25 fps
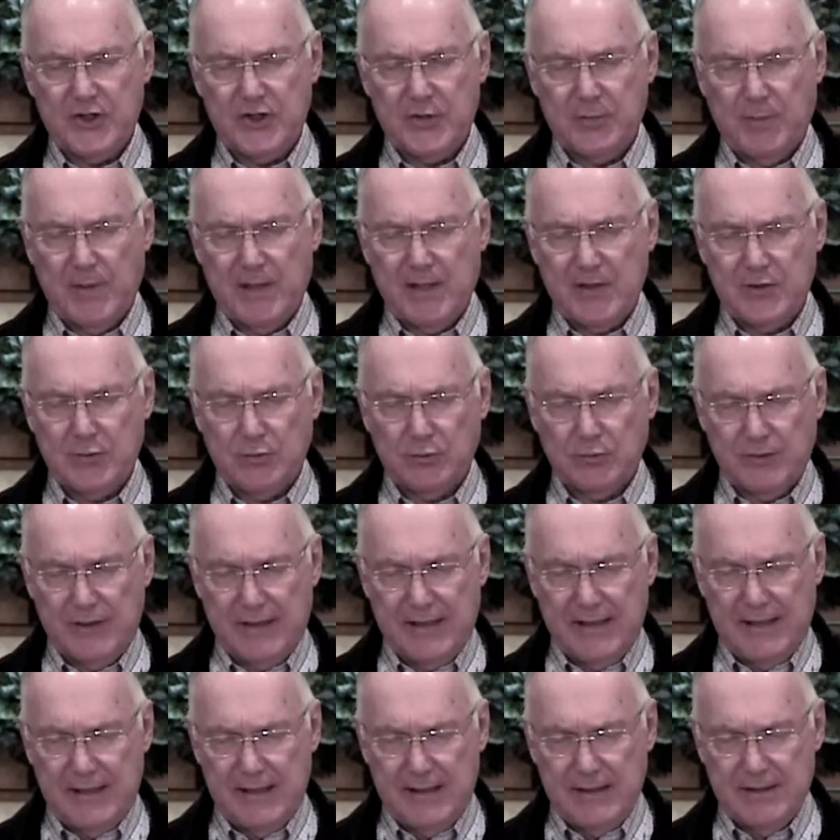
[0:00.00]
the special
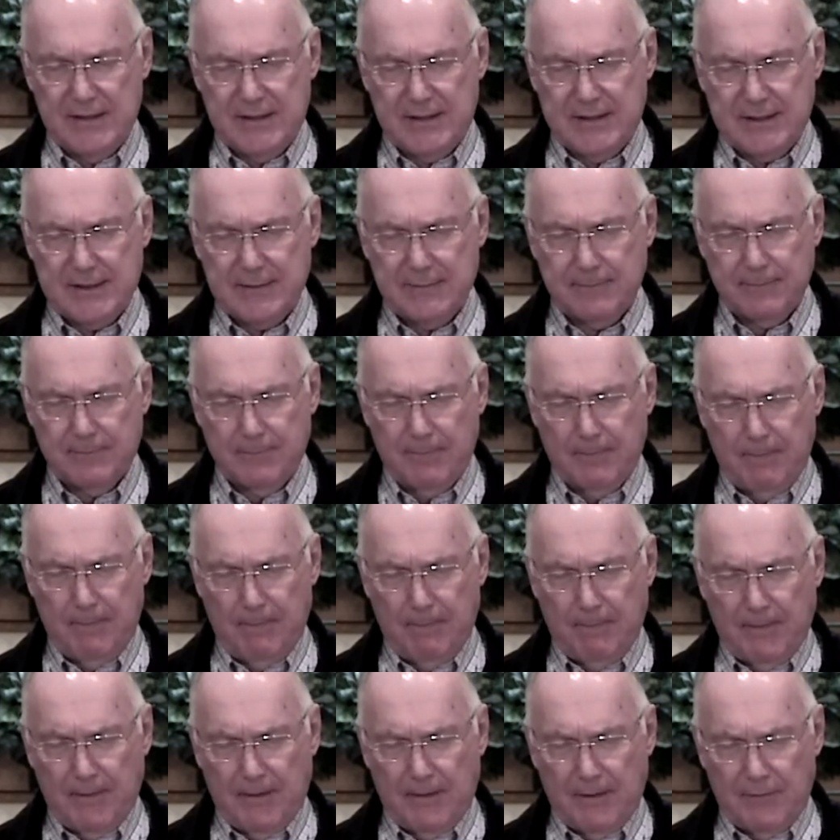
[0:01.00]
needs
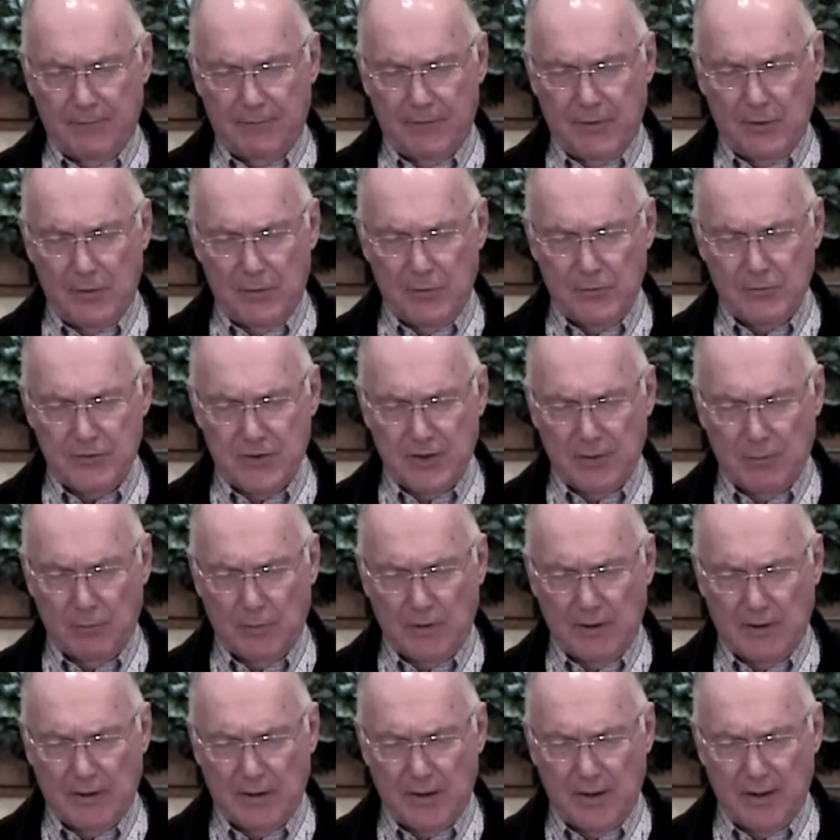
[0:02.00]
of those that
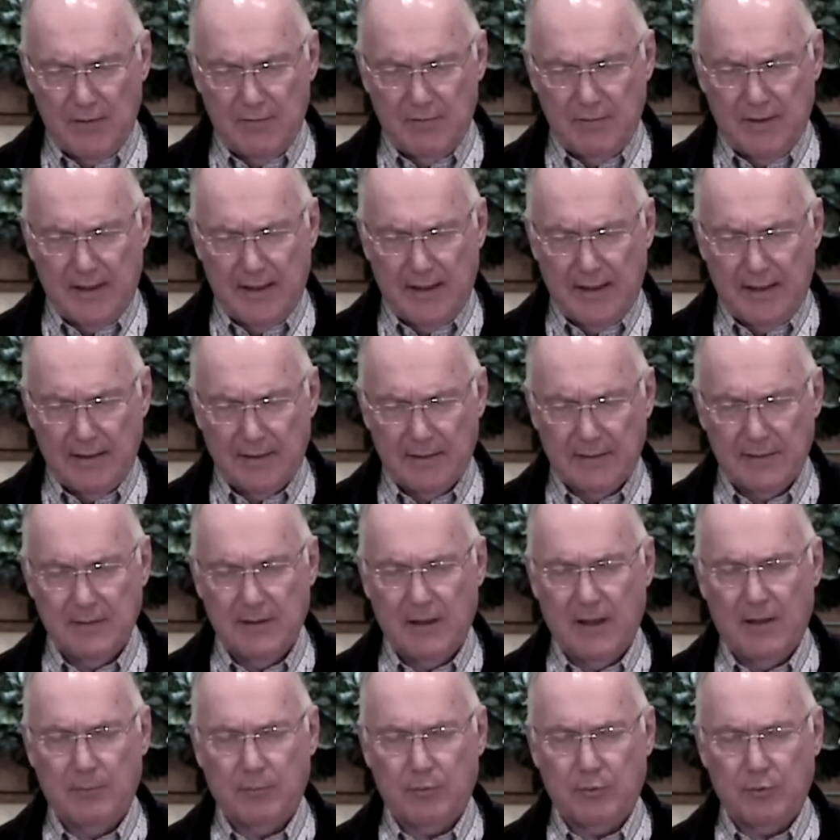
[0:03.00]
we love and
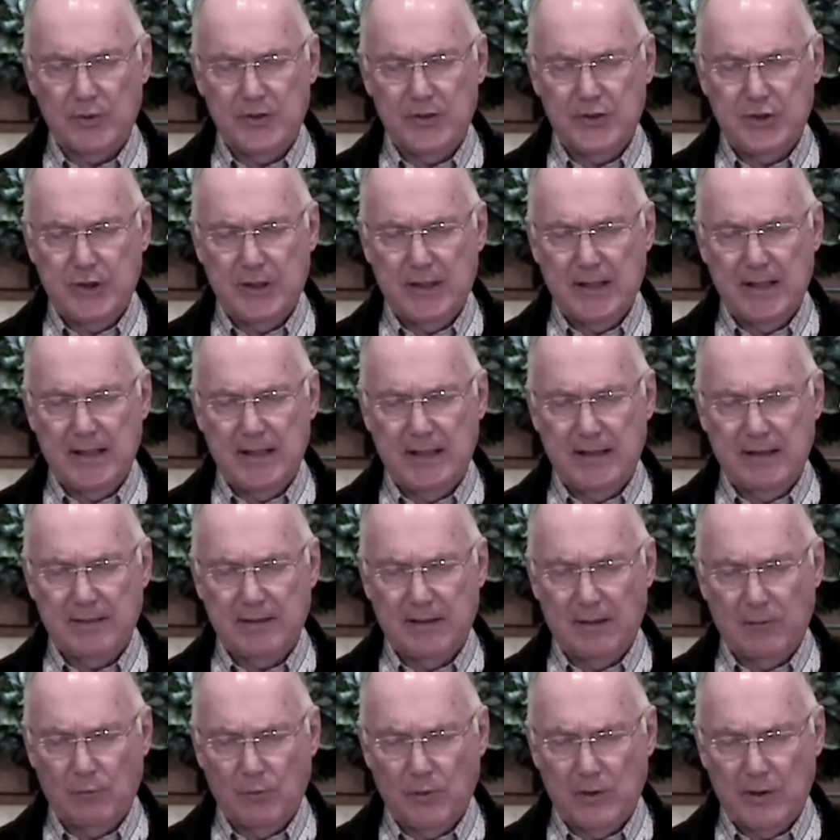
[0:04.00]
appreciate and
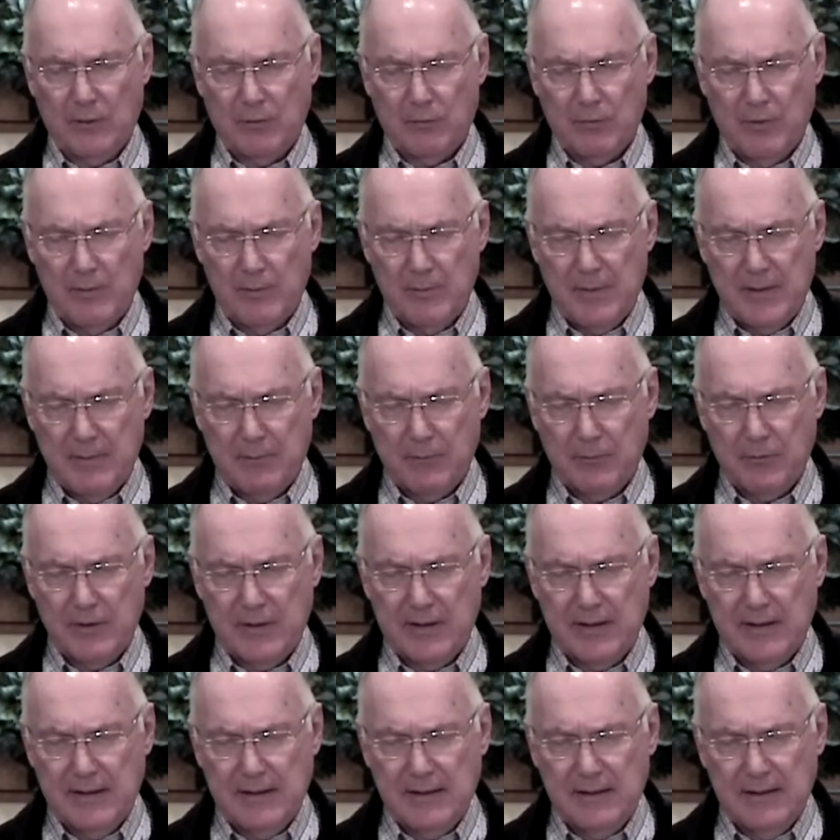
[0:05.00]
that we are
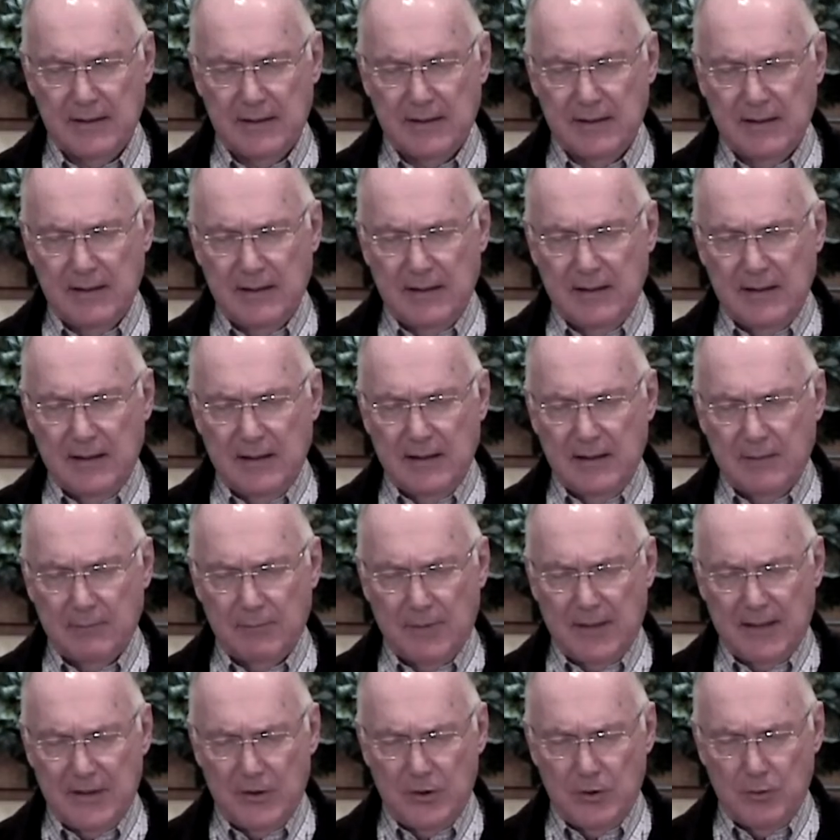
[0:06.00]
remembering.
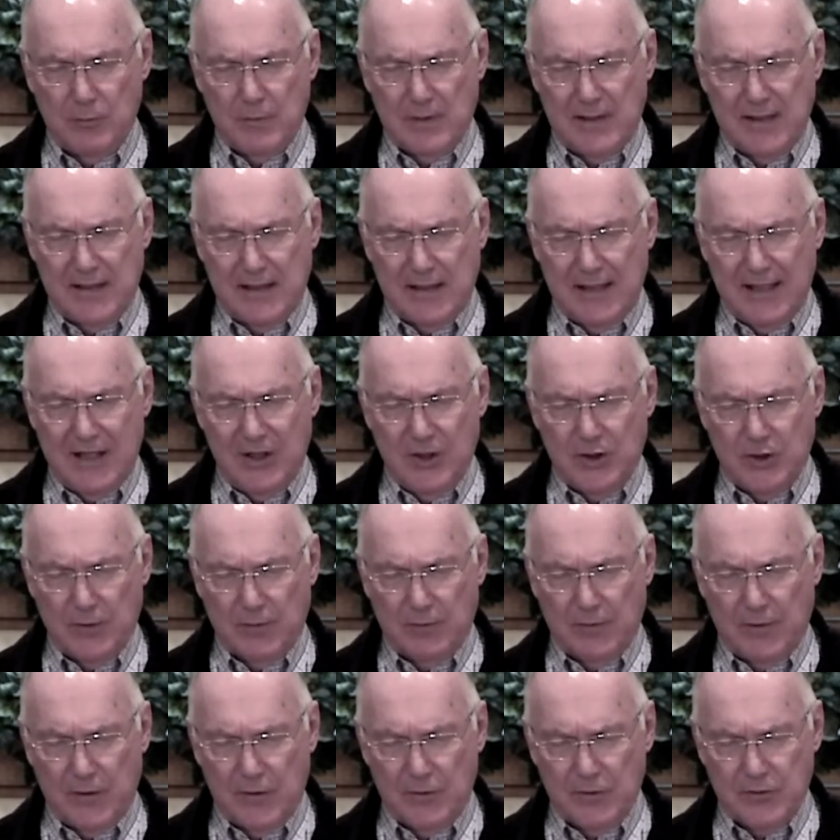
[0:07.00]
May you meet each
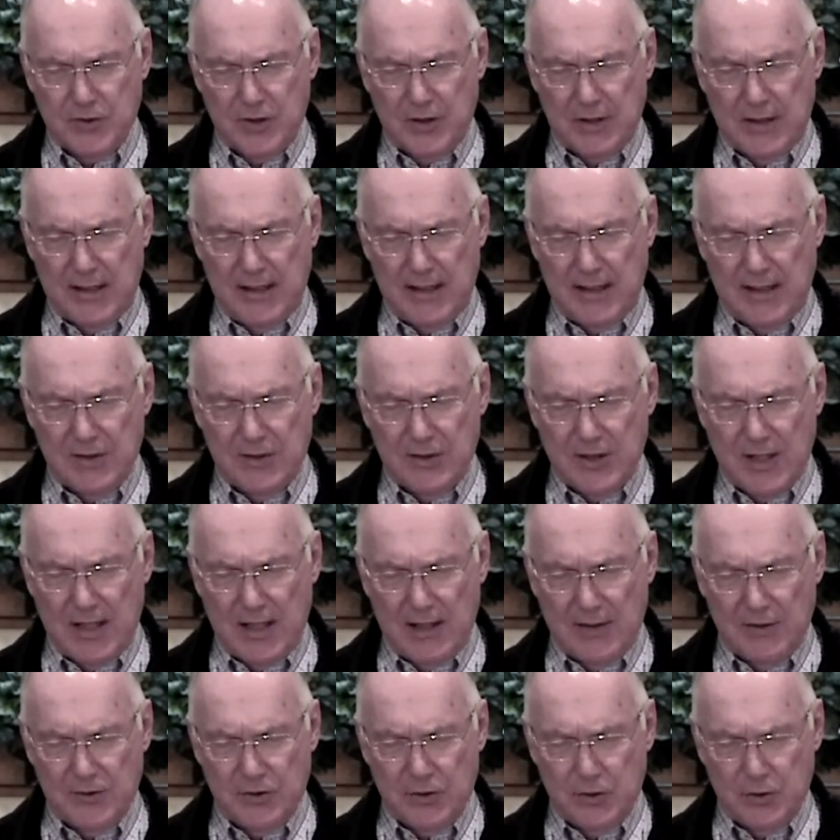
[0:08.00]
of those needs
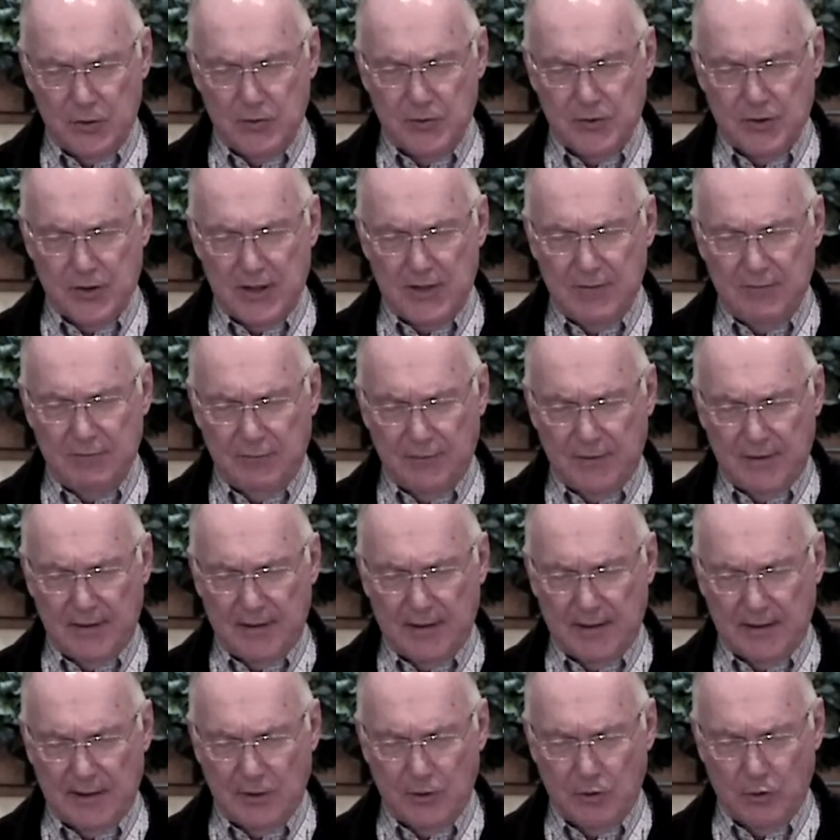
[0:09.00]
as you see
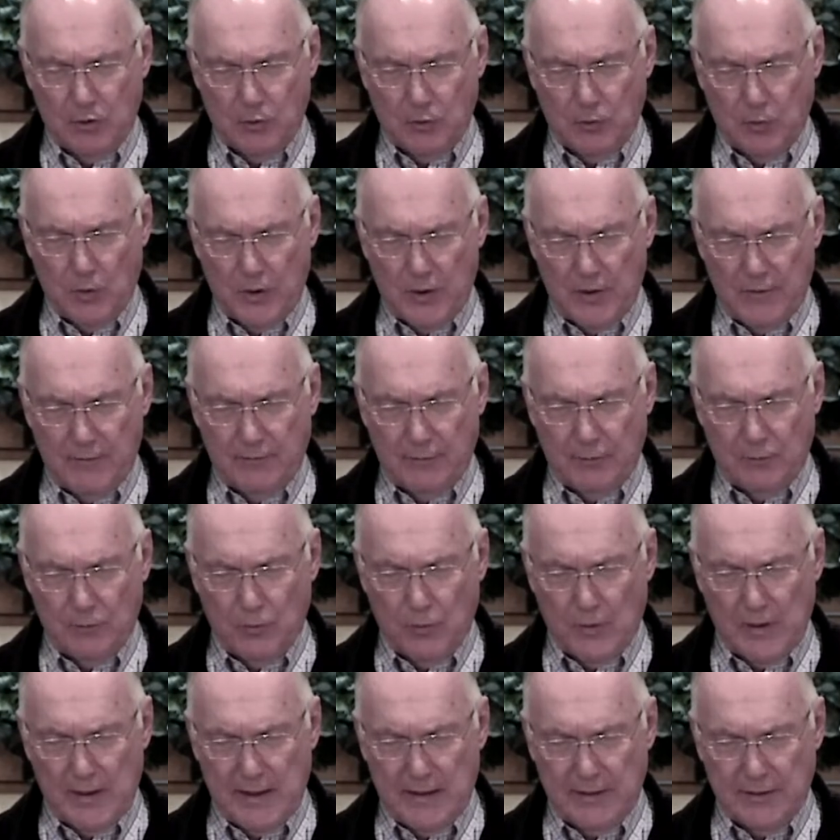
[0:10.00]
fit in your wonderful
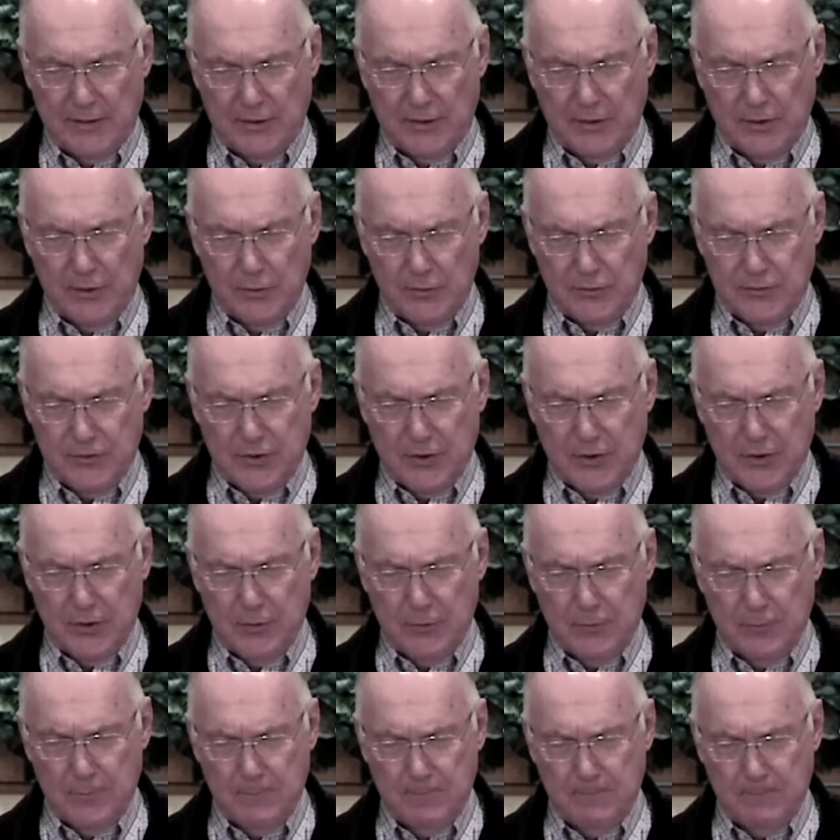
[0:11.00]
way to do
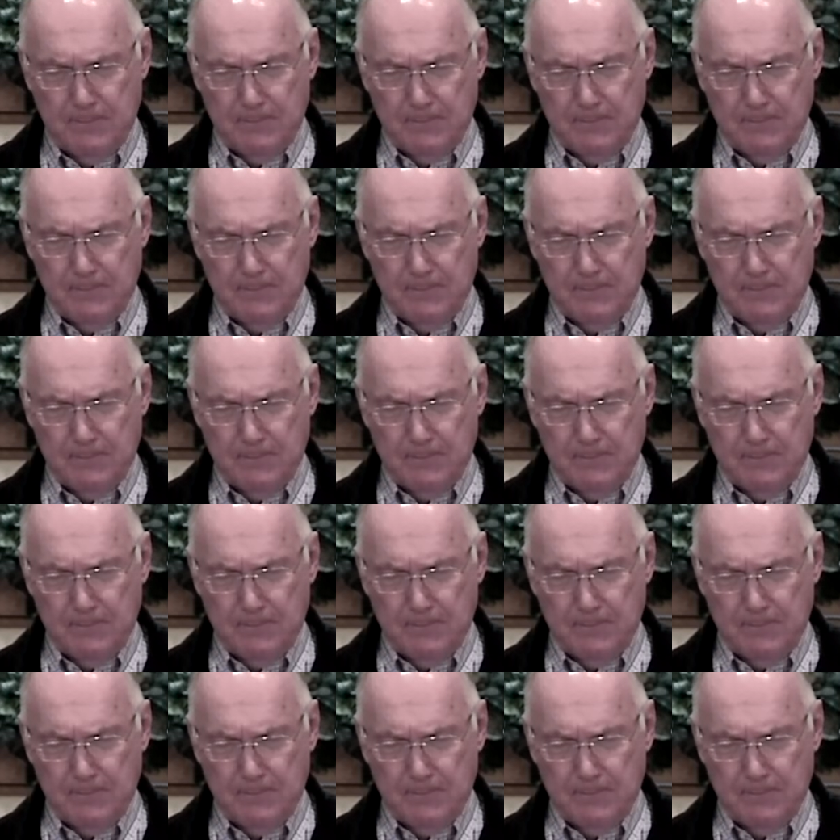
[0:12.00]
so.